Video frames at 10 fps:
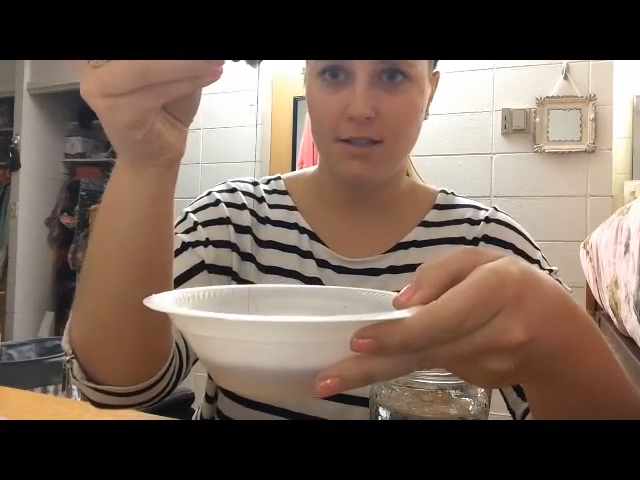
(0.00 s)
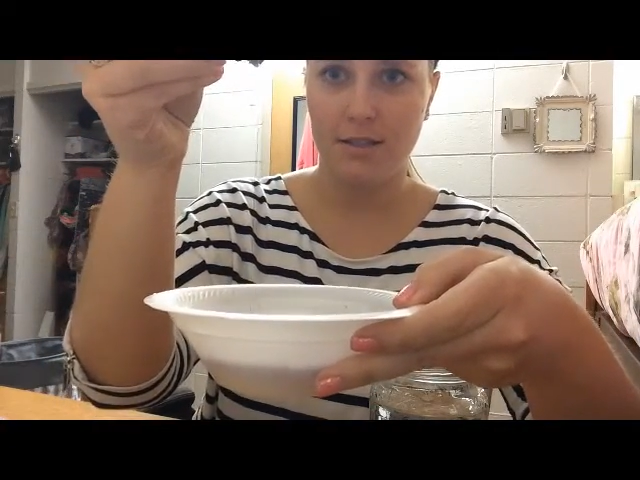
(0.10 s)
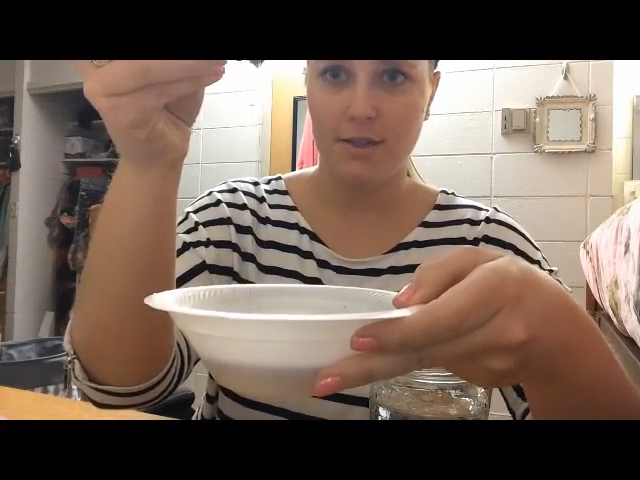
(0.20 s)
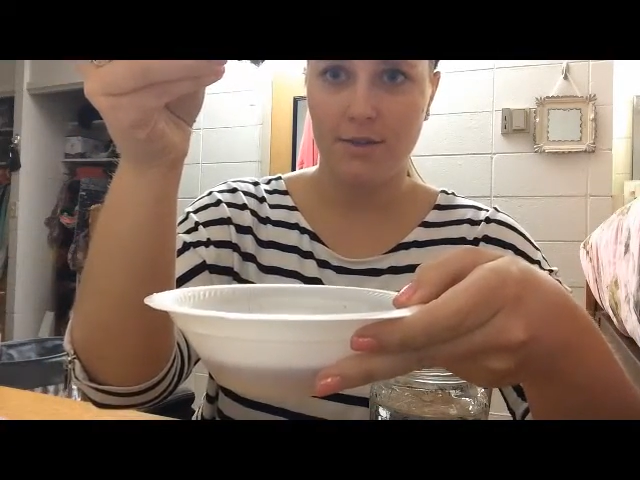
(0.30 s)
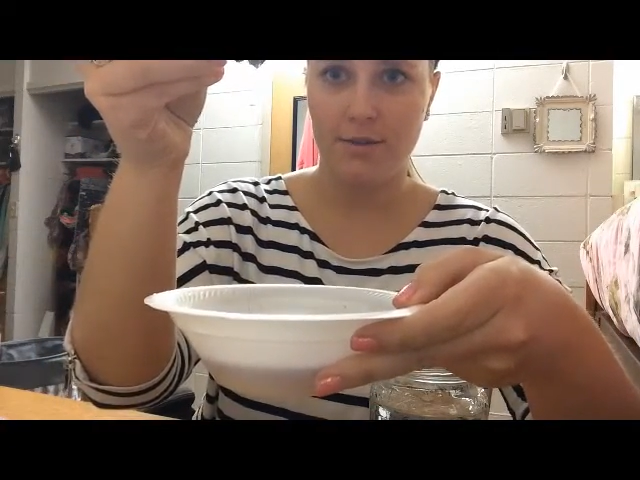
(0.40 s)

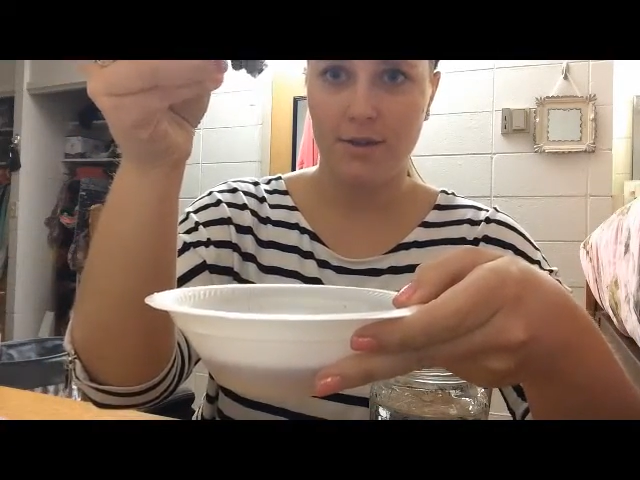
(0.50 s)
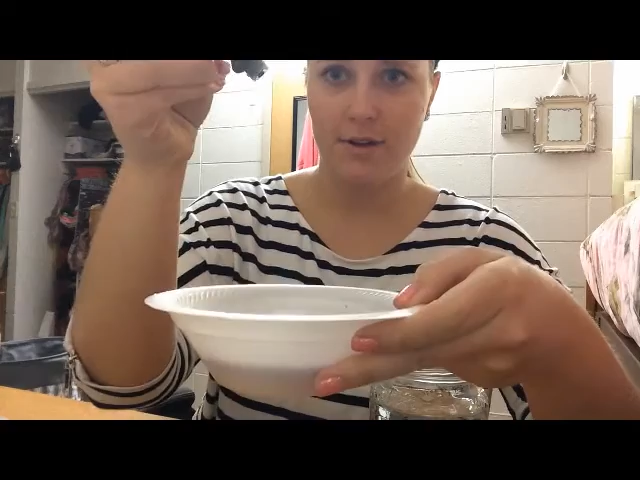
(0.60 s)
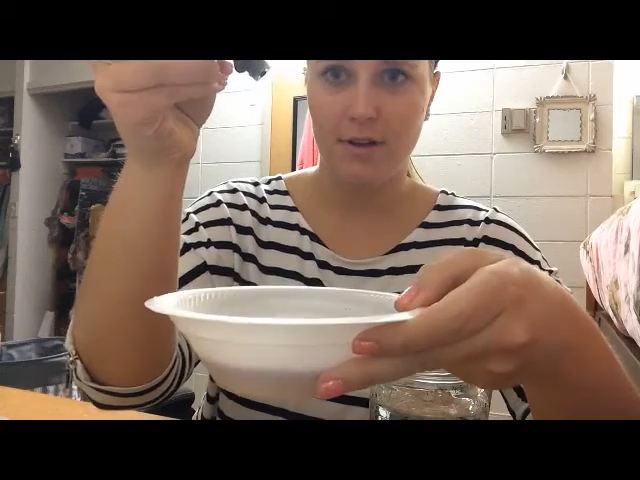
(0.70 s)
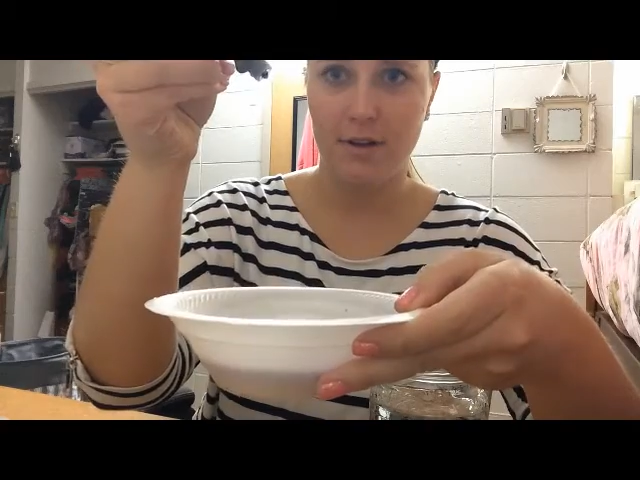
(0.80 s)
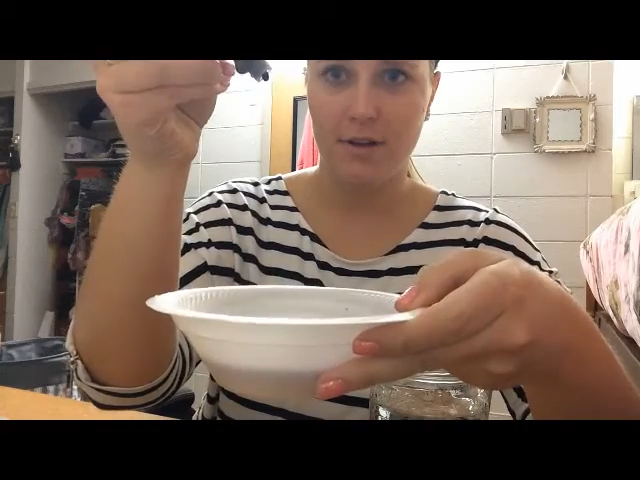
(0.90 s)
2,
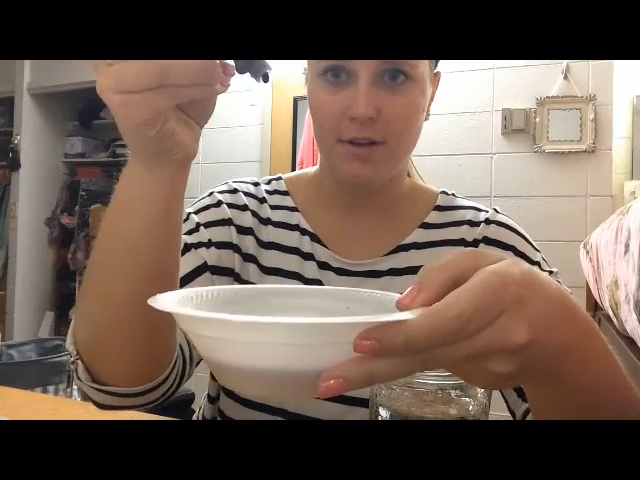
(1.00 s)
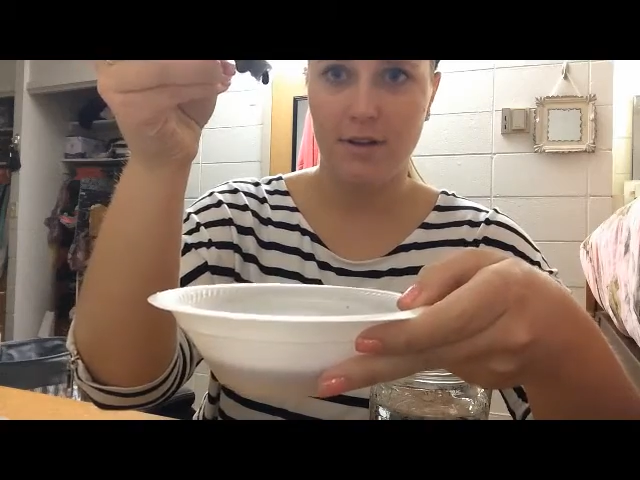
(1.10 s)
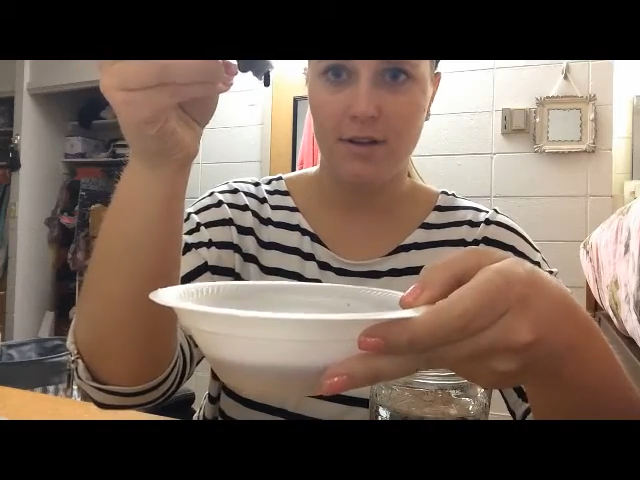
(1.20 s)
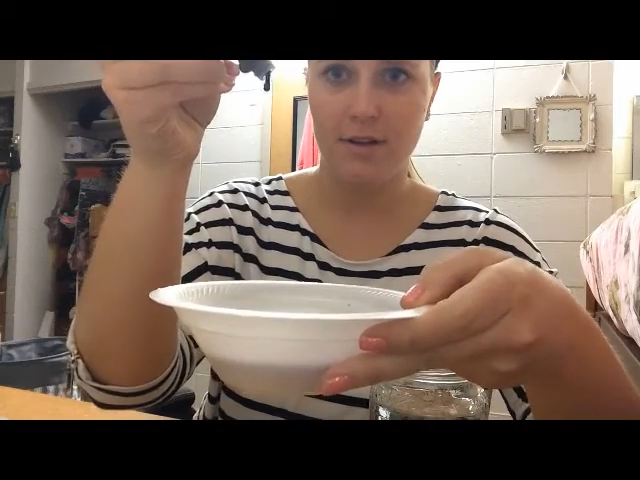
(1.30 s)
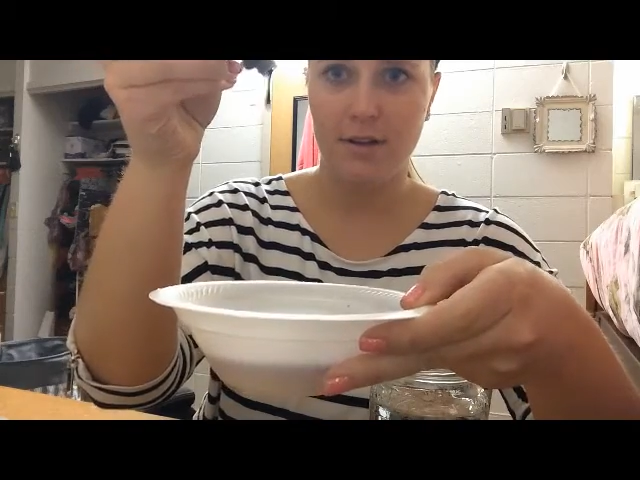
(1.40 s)

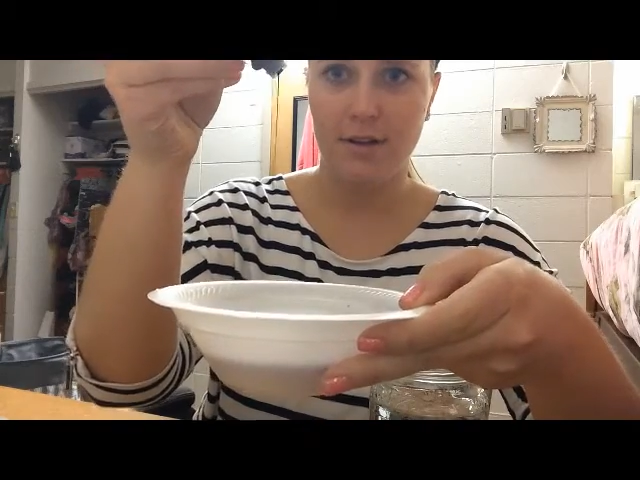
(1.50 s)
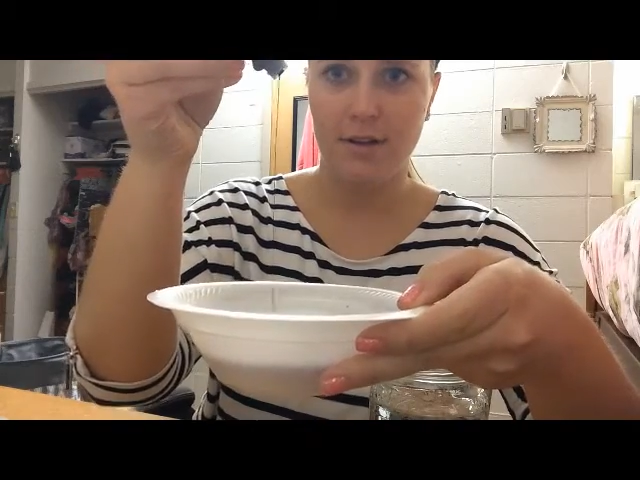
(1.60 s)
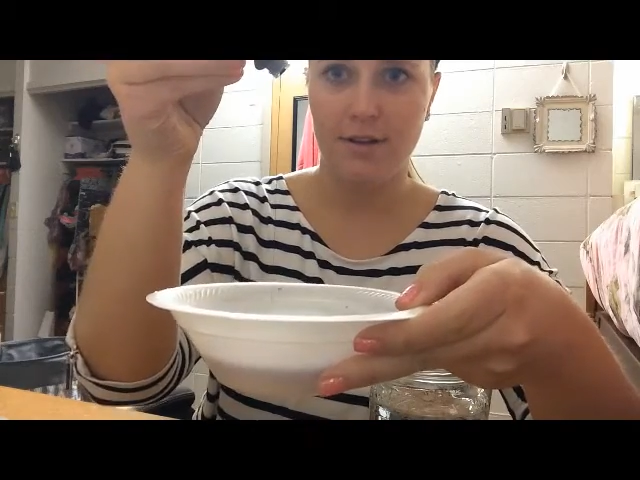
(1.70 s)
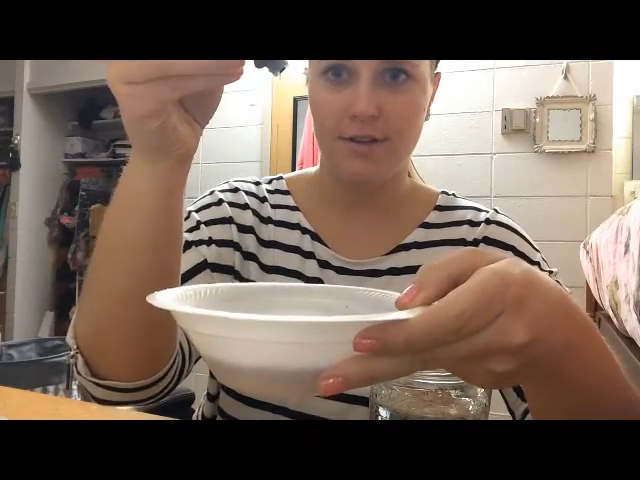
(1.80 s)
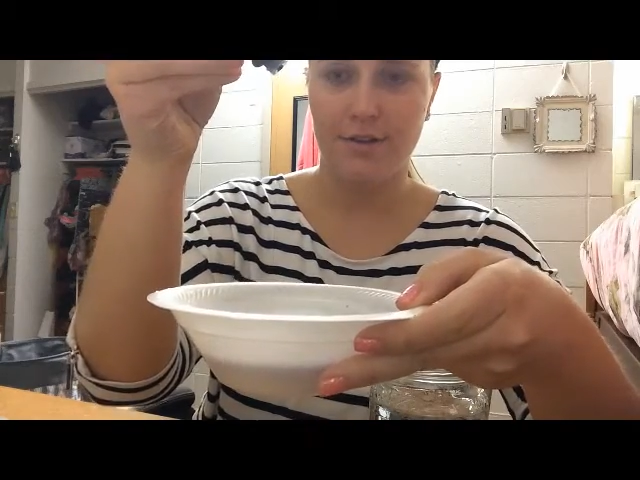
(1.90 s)

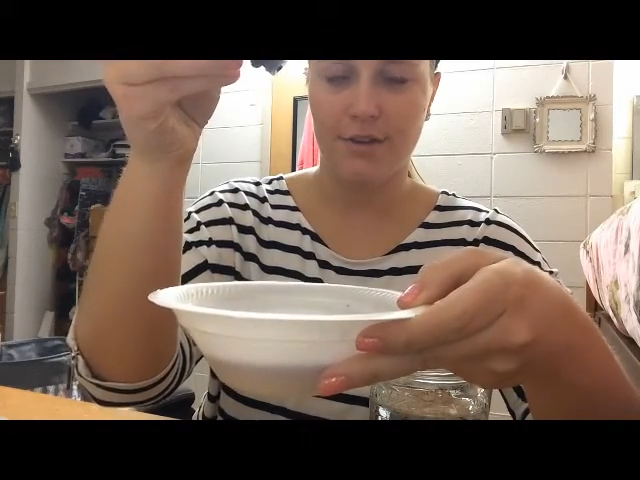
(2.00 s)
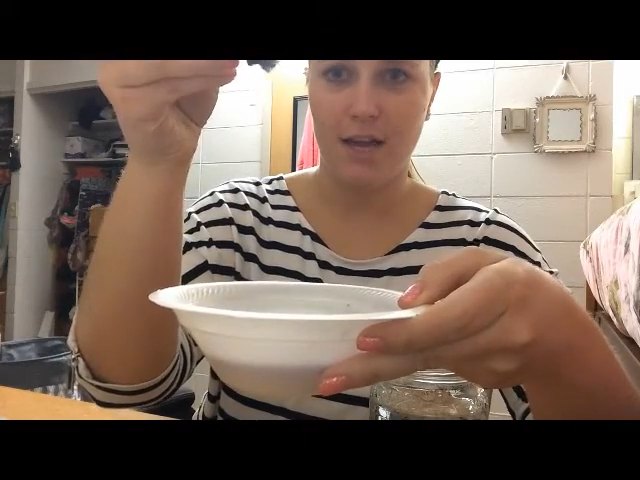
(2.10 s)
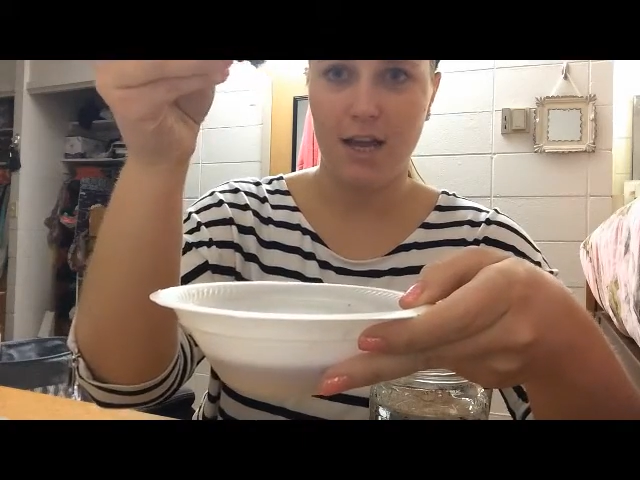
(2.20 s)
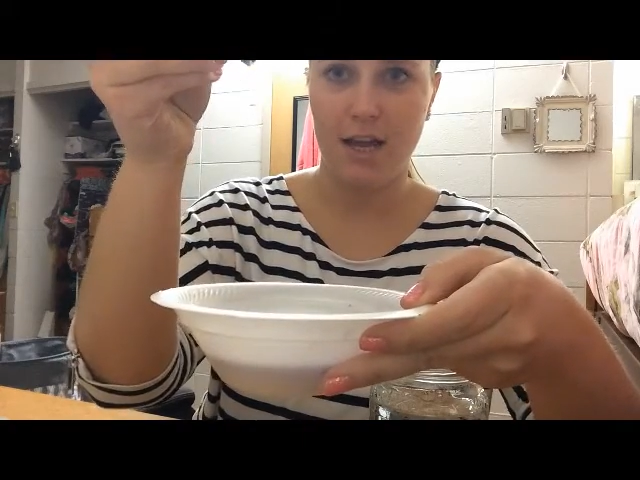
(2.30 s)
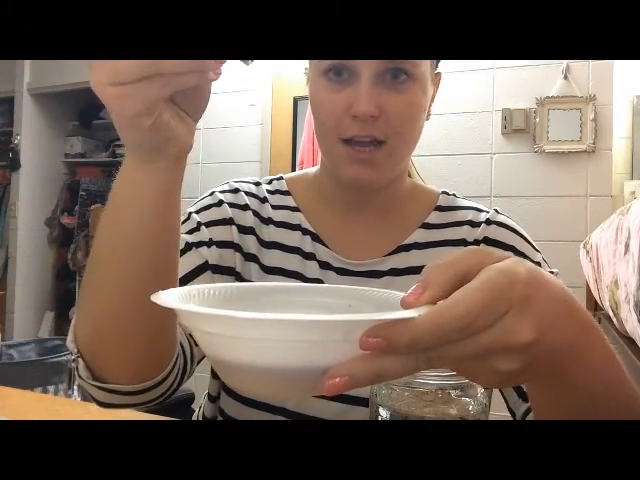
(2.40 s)
3,